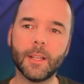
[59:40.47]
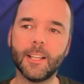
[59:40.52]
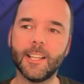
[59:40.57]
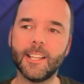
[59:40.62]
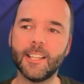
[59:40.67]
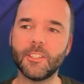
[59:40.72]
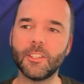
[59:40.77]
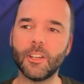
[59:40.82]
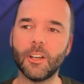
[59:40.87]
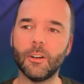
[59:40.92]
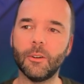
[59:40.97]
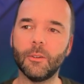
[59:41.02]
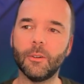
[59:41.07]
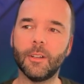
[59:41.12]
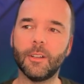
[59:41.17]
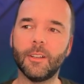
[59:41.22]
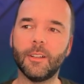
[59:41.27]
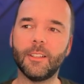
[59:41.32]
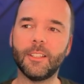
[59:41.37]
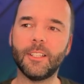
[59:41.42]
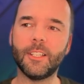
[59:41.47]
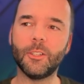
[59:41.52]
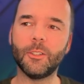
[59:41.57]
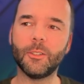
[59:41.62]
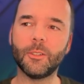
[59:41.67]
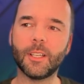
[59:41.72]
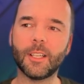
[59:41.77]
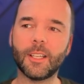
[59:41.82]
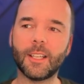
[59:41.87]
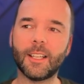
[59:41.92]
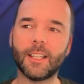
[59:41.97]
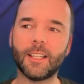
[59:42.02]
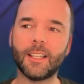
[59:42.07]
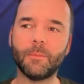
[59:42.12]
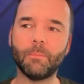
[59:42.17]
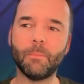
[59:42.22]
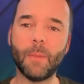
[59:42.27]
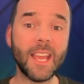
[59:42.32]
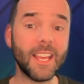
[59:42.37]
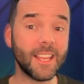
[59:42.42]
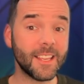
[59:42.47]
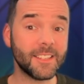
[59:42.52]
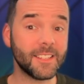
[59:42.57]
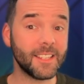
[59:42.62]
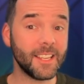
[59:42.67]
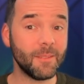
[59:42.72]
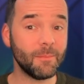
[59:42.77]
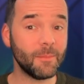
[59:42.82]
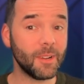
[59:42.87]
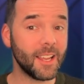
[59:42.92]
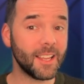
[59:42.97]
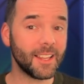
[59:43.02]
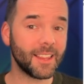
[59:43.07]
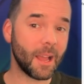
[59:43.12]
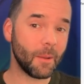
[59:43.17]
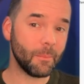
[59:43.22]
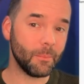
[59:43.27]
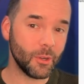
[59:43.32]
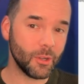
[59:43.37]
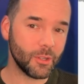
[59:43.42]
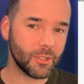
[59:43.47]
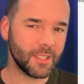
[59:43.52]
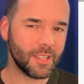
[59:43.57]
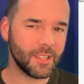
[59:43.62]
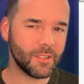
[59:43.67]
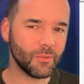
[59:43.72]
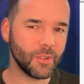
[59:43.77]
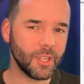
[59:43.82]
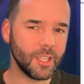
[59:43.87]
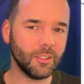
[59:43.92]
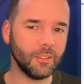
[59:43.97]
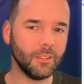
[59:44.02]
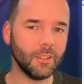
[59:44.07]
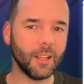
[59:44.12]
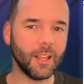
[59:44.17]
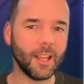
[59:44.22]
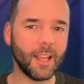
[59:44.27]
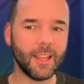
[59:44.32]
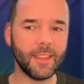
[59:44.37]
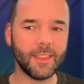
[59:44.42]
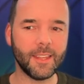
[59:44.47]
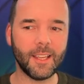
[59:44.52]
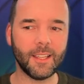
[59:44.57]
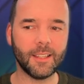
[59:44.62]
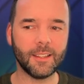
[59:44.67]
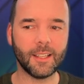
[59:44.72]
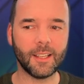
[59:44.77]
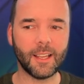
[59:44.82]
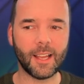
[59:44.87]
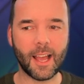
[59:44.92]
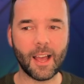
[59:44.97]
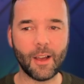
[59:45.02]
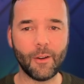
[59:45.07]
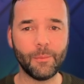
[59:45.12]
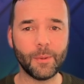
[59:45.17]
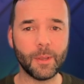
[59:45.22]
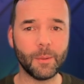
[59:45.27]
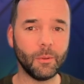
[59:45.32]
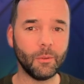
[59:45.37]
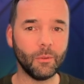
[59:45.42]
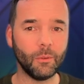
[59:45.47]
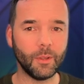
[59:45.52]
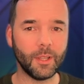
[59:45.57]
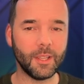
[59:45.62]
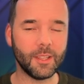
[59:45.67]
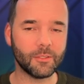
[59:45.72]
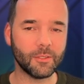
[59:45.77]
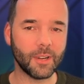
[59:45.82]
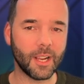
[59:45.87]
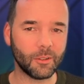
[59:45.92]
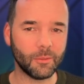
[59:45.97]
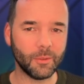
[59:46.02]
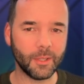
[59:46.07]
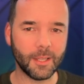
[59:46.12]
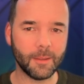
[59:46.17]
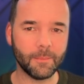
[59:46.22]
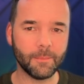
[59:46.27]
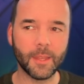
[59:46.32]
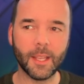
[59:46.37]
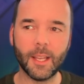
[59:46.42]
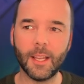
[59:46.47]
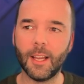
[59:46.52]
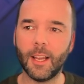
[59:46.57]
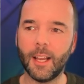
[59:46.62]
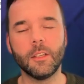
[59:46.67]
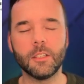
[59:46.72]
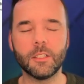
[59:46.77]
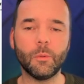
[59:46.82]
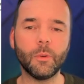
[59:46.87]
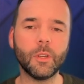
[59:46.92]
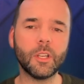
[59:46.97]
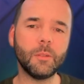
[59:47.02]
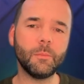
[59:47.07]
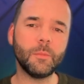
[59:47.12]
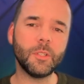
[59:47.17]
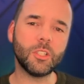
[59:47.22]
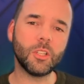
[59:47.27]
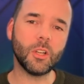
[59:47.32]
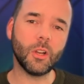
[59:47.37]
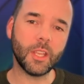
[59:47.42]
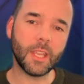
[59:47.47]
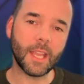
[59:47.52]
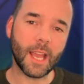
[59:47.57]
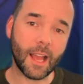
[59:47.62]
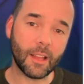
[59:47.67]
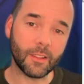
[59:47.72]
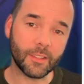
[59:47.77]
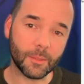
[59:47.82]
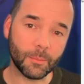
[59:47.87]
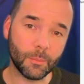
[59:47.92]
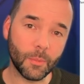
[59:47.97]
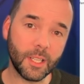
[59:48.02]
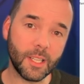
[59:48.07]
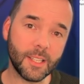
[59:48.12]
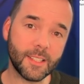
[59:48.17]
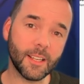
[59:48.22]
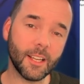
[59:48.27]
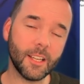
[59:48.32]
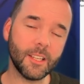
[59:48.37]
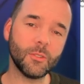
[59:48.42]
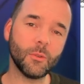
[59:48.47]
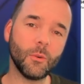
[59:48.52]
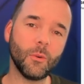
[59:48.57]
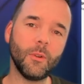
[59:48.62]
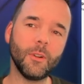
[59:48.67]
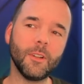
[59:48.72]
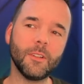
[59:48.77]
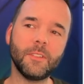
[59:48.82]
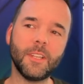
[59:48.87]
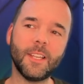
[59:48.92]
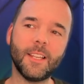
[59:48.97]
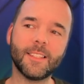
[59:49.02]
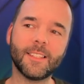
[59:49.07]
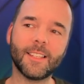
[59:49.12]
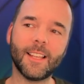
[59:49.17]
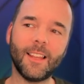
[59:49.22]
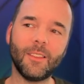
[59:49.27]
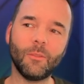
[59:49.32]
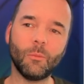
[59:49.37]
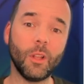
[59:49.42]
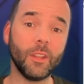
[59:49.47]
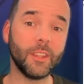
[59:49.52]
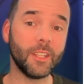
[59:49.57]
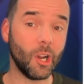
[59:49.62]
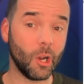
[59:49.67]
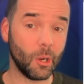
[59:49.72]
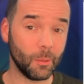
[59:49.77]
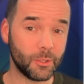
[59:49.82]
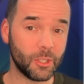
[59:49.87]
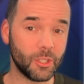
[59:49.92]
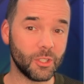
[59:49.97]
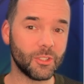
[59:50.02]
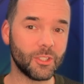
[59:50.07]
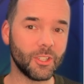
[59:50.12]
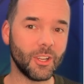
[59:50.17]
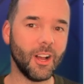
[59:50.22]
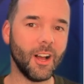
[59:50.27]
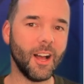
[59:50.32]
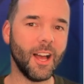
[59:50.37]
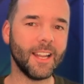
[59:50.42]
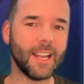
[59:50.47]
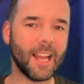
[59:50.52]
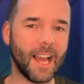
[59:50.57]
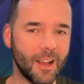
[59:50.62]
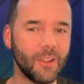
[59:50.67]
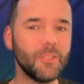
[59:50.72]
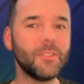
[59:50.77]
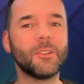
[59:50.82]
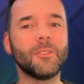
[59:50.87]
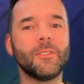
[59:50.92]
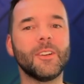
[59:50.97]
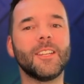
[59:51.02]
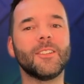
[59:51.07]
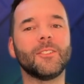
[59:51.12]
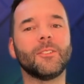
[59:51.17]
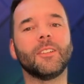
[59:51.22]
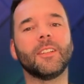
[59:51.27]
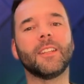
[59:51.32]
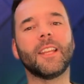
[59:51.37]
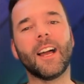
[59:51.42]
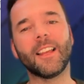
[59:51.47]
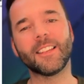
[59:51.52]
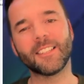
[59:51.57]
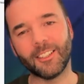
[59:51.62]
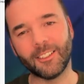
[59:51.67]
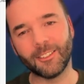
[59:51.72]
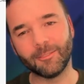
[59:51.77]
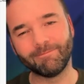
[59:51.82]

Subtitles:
so you can make it seem like that person is real, and then have people interact with them. So we're going to be showing you how to monetize all of it, and what the options are, and how to create all of that. So